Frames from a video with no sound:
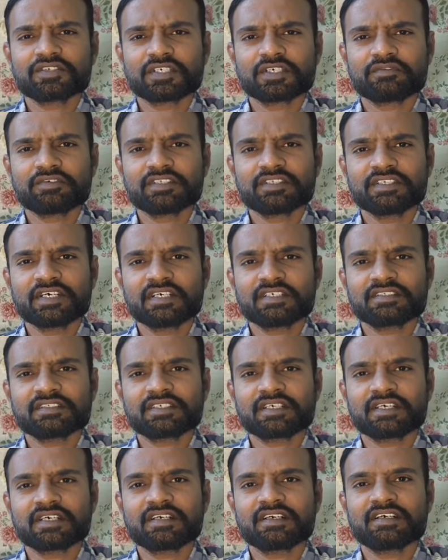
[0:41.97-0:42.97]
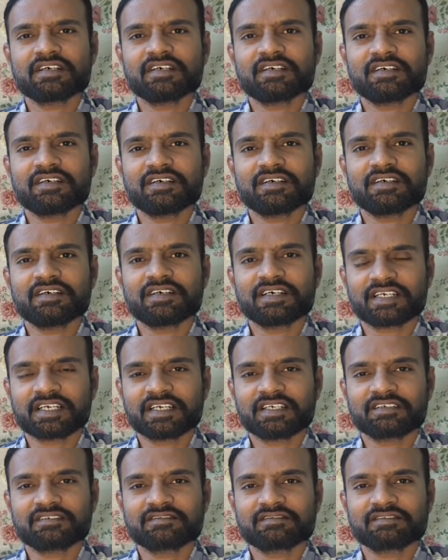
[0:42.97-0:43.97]
So given that said,
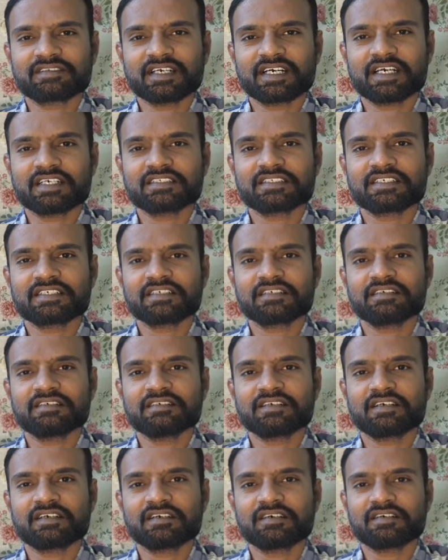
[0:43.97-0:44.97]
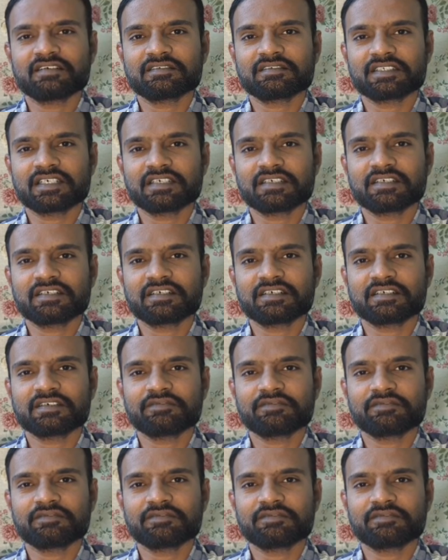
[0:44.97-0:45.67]
again, as I said,